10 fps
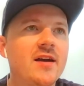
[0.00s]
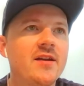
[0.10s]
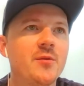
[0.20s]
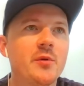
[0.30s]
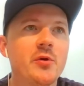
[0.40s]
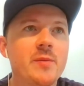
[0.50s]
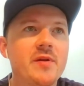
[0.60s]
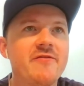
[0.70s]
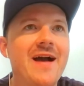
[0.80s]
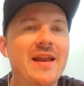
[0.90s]
really
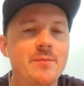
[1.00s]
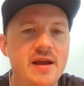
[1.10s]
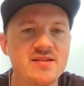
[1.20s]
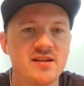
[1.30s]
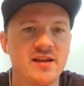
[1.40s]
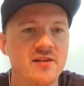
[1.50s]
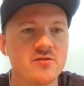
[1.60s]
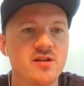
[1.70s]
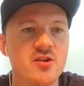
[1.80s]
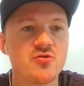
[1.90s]
be vetted basically get in
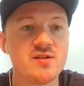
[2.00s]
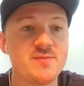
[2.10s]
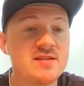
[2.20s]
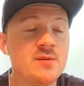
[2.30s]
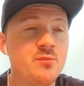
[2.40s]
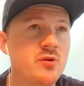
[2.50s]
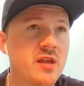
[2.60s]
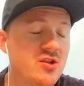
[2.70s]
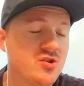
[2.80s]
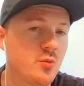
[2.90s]
those countries. But
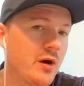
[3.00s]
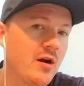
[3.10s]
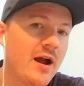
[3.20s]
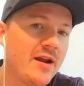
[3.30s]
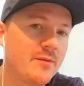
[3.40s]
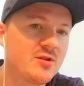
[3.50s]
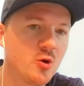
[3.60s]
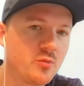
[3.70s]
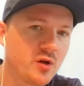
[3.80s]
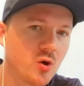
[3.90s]
simple kitchenware items,
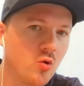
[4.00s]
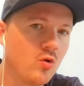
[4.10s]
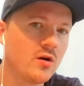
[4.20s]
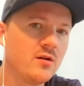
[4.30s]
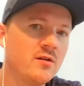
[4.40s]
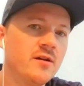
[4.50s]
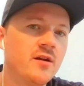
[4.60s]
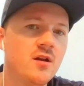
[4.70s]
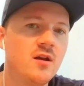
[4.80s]
home decor